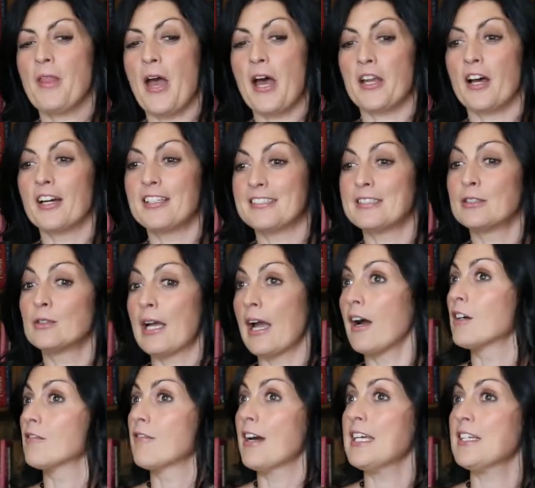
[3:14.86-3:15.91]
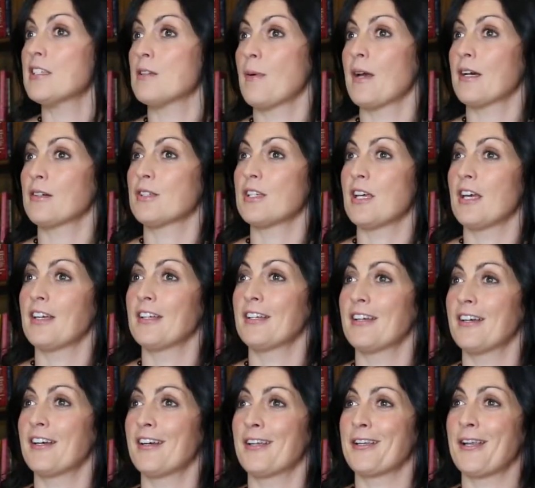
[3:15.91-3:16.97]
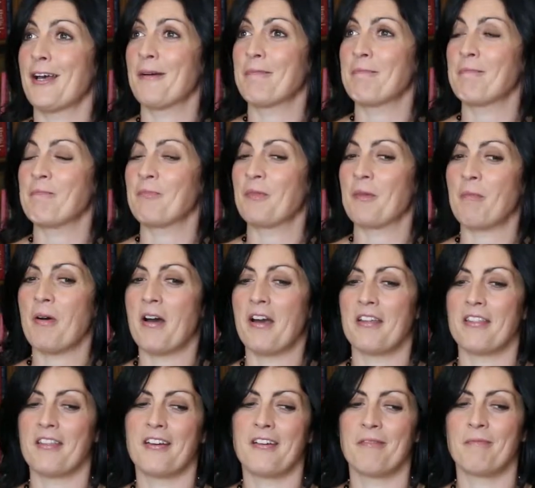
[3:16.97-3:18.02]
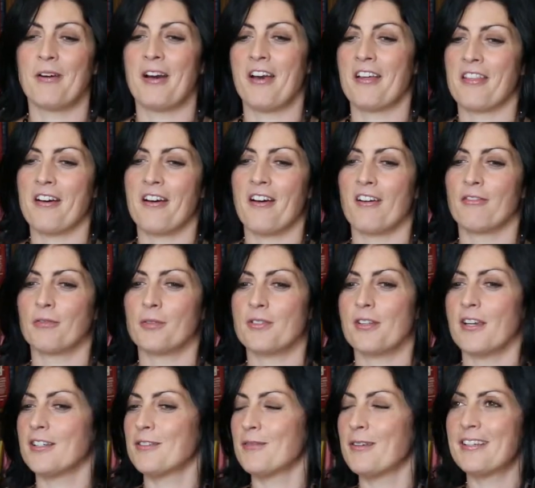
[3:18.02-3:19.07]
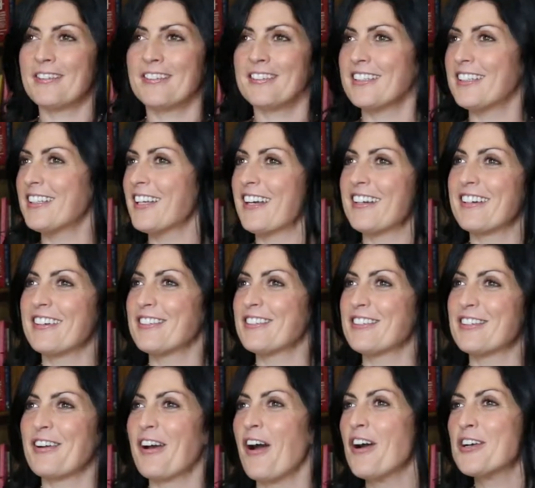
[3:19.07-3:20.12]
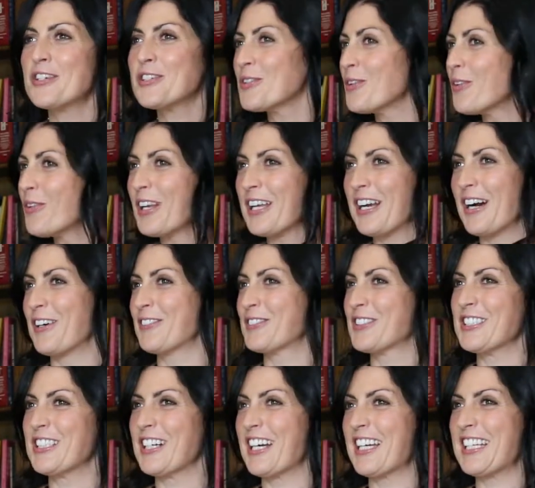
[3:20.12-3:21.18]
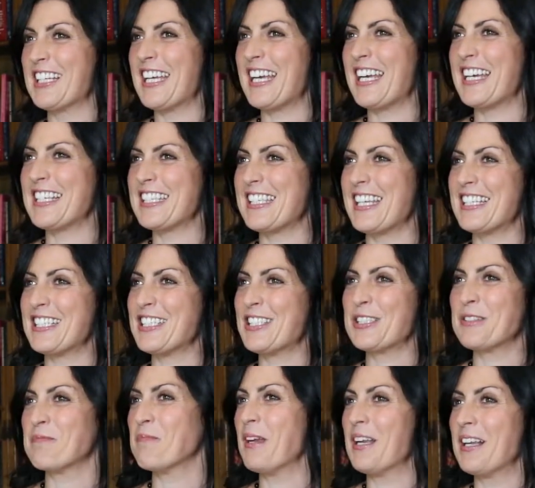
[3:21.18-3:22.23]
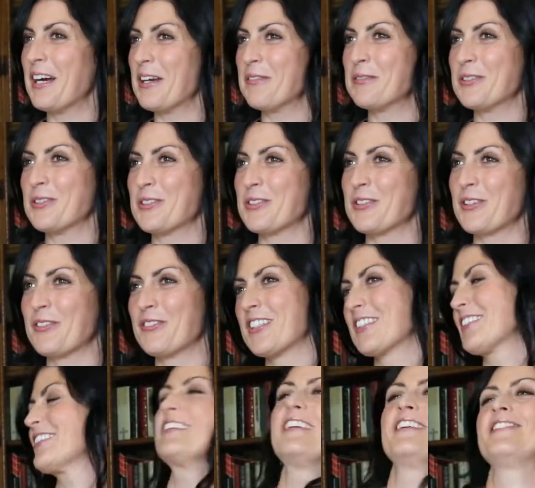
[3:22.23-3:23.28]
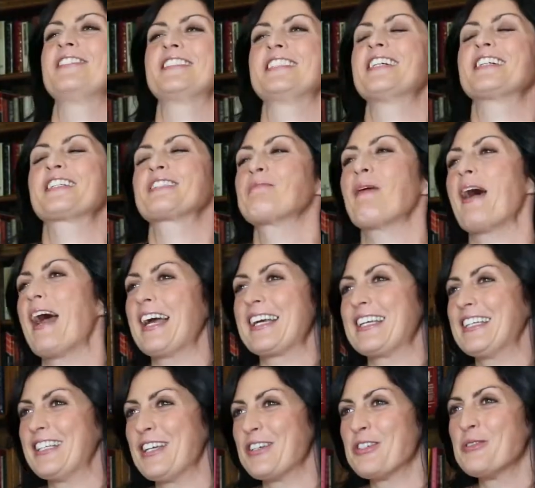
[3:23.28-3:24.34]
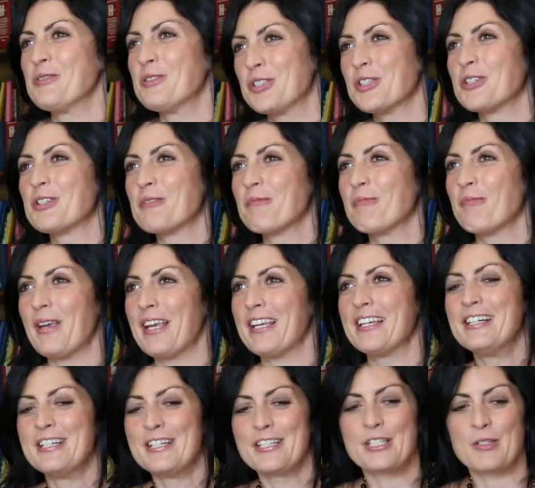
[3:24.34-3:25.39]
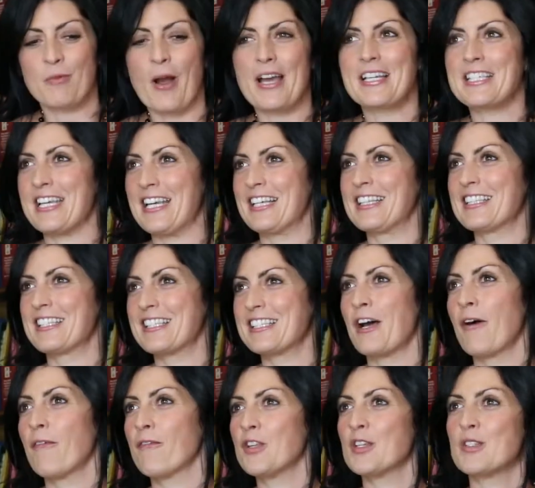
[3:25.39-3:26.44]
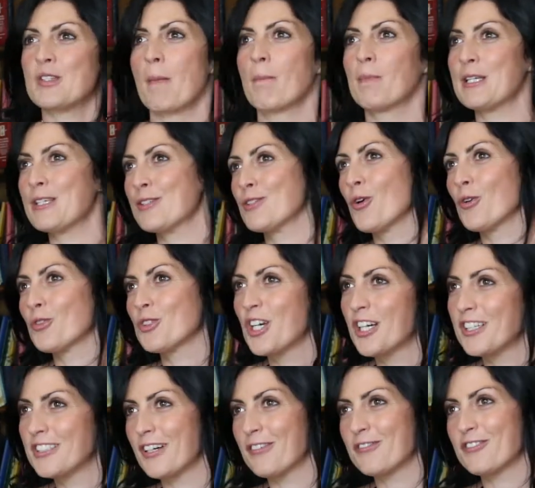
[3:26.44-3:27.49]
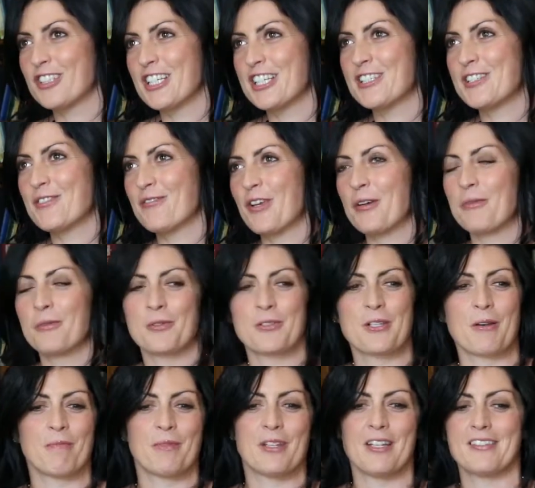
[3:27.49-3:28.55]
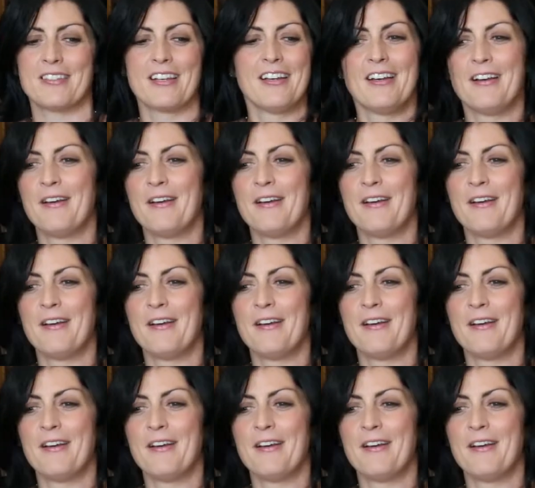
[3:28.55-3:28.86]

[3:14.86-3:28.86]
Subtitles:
I still get irate about it. And my other half will say to me, God, you know, surely after 9 years it should be like water off a duck's back. You know, you shouldn't be sweating the stuff that somebody's not turned up for an interview, or somebody's,